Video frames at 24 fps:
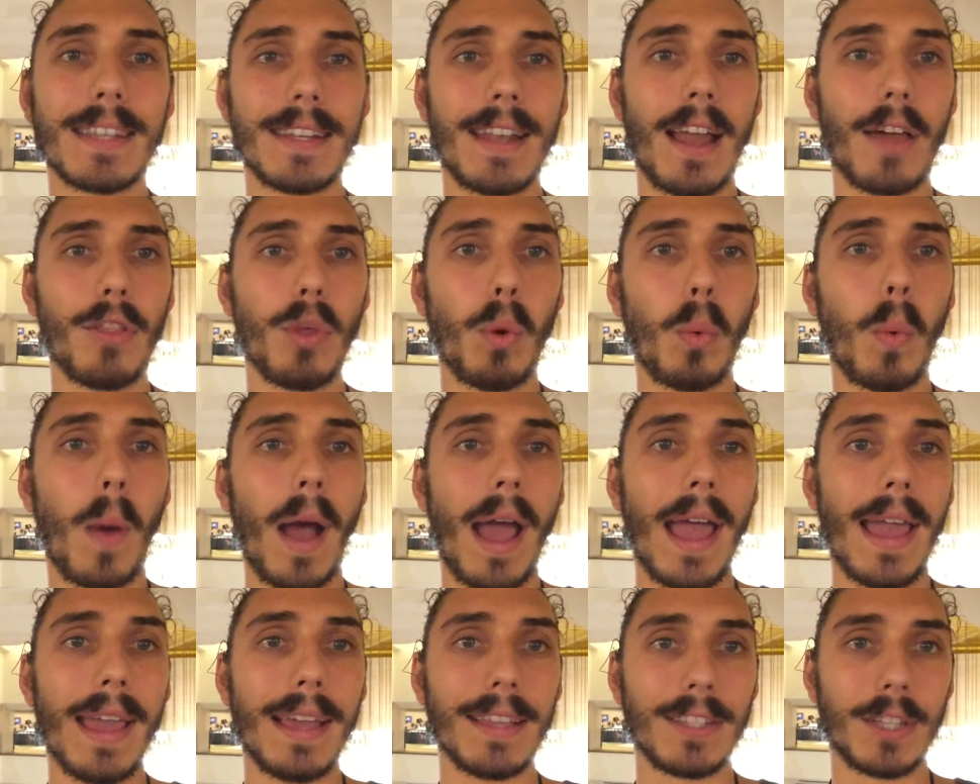another
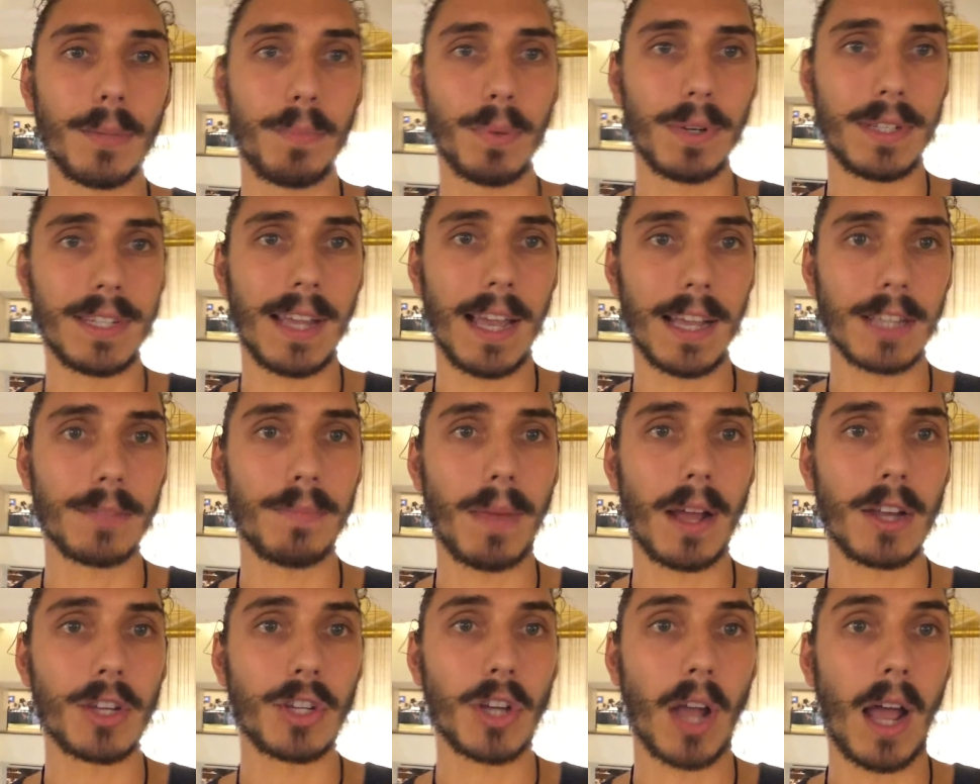way to protect
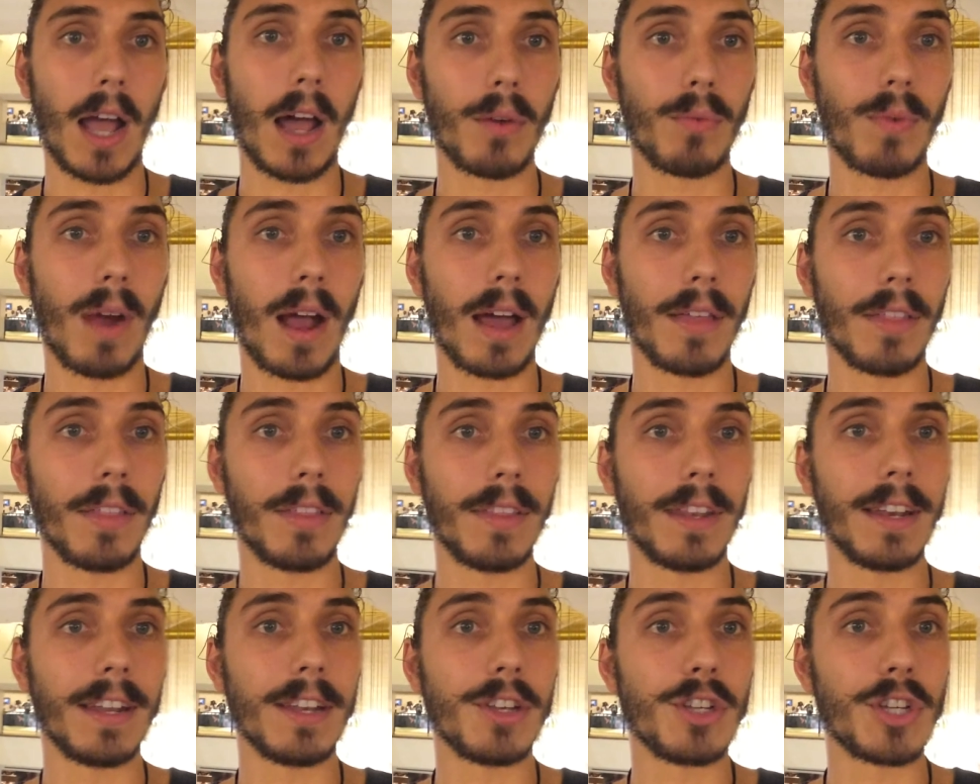my child rather
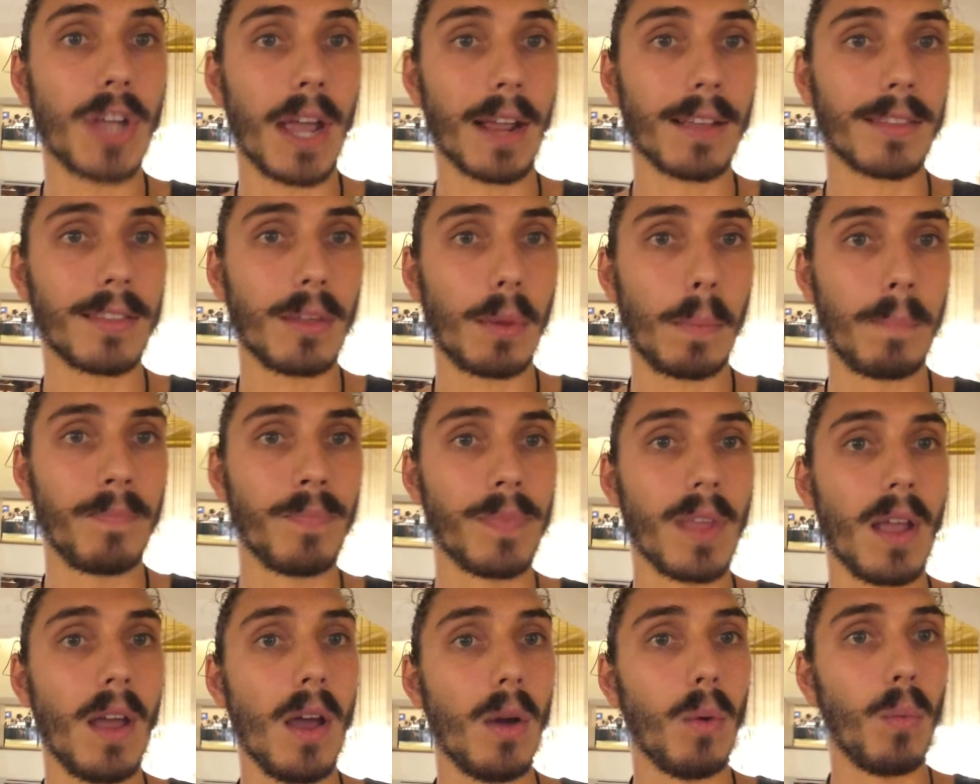than inject them
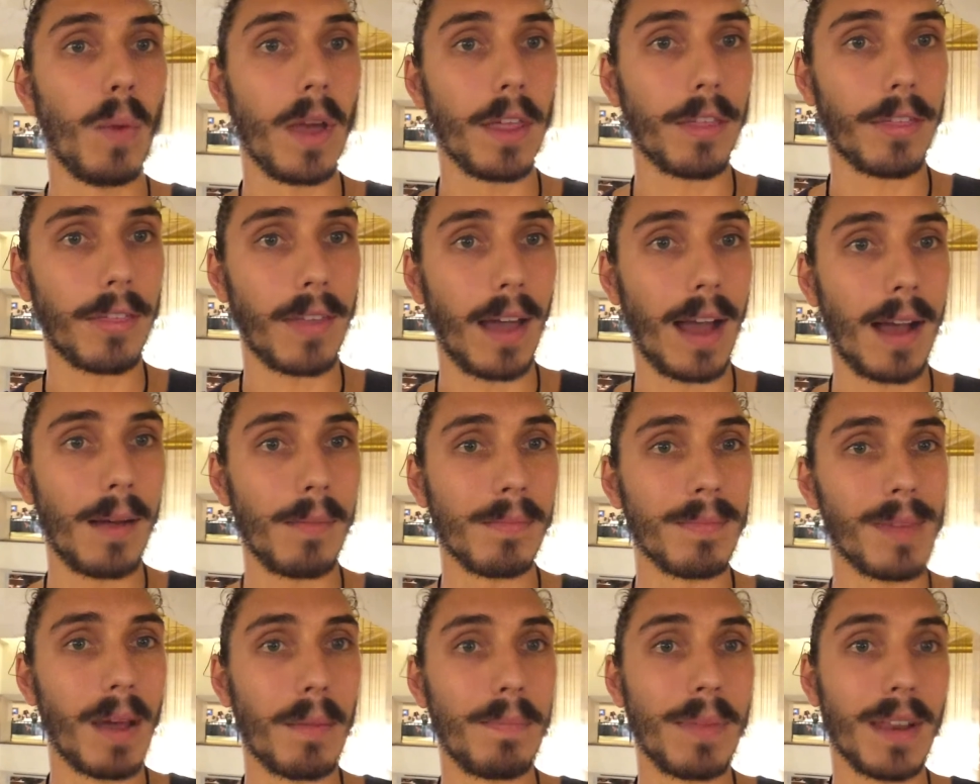with
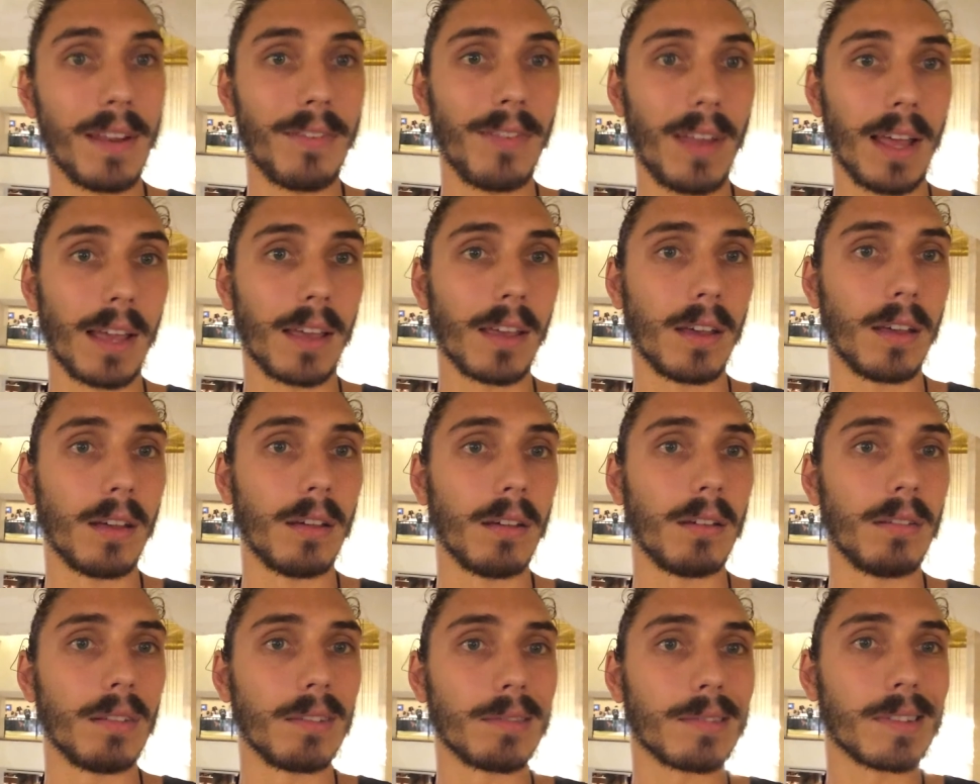a bit of like
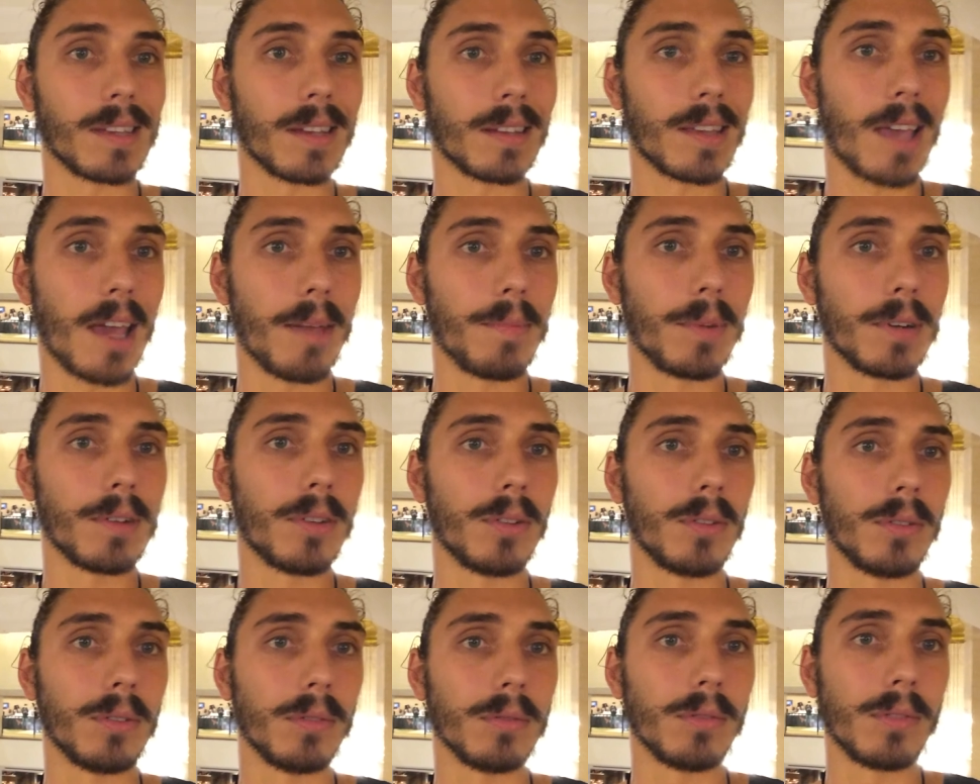a
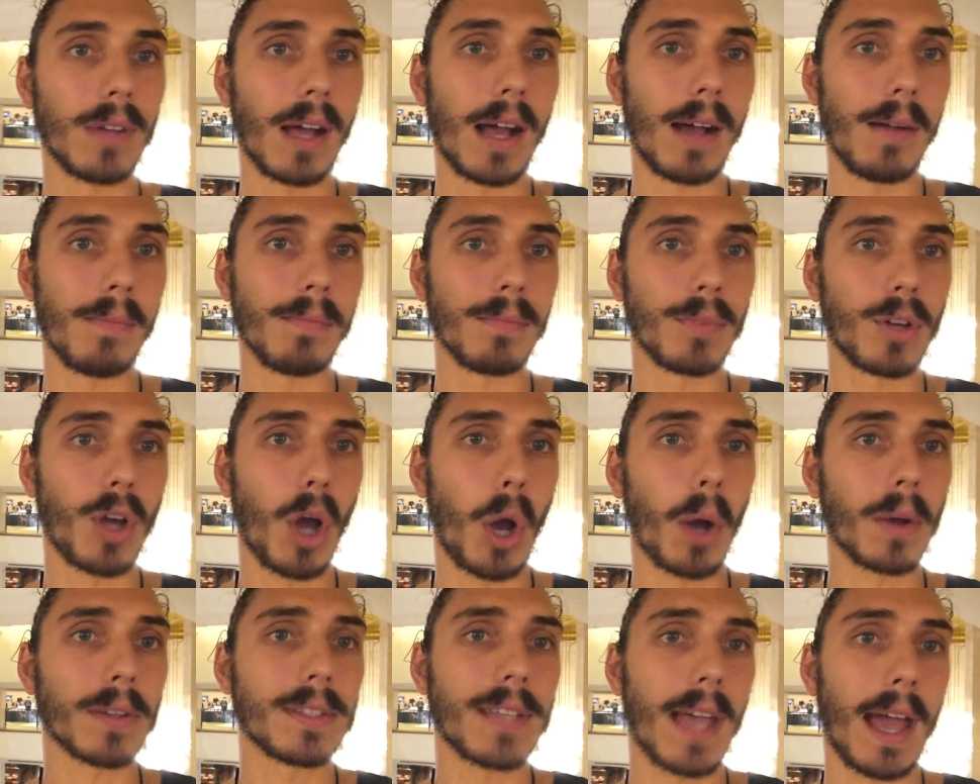chemical
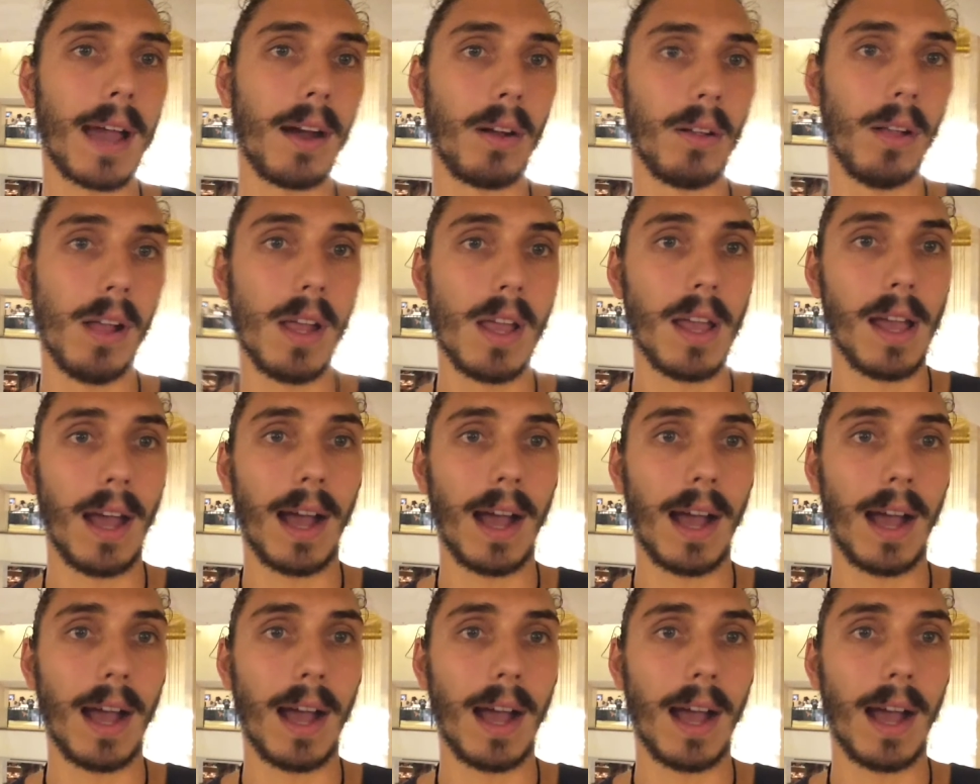cocktail,